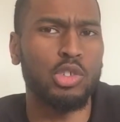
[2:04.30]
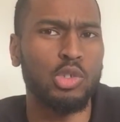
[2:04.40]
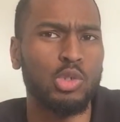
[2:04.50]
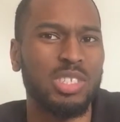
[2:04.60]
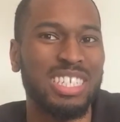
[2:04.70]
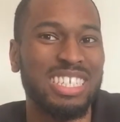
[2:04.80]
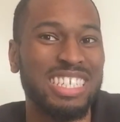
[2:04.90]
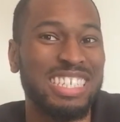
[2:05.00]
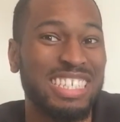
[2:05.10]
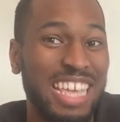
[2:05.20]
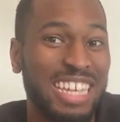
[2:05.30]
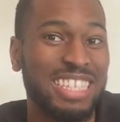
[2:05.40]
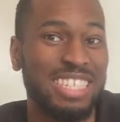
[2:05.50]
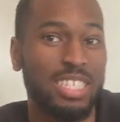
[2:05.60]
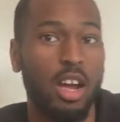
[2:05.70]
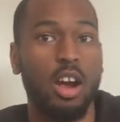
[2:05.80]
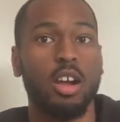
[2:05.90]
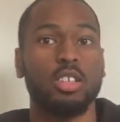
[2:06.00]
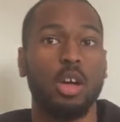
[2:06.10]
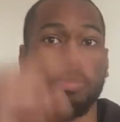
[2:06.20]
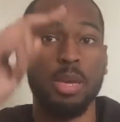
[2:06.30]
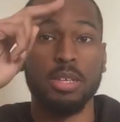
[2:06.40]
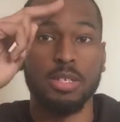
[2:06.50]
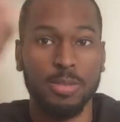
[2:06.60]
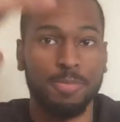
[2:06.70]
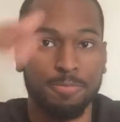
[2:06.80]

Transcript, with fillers: to 66. All right, y'all. Peace.